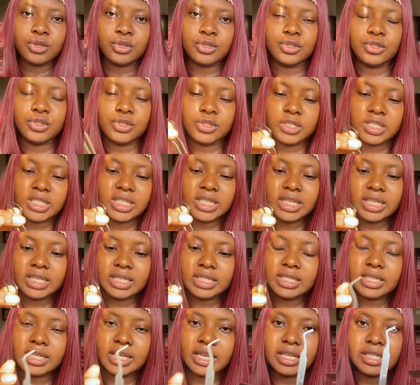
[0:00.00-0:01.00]
You
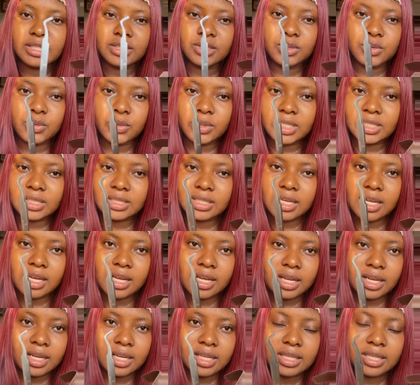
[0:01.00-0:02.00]
need a
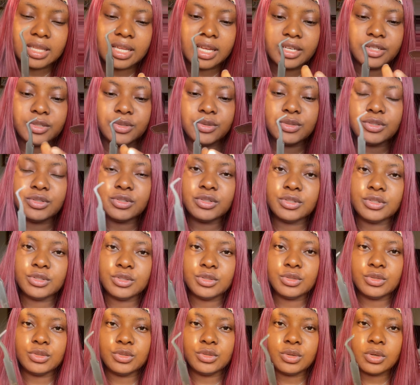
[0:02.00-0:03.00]
tweezer that you use
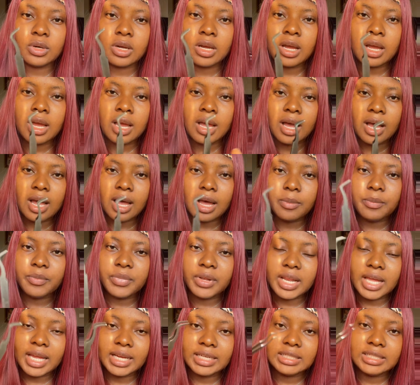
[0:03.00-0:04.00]
to
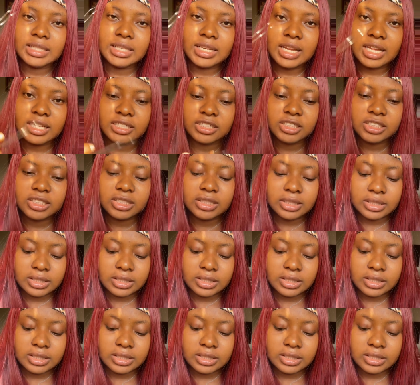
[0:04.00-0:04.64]
apply the lashes.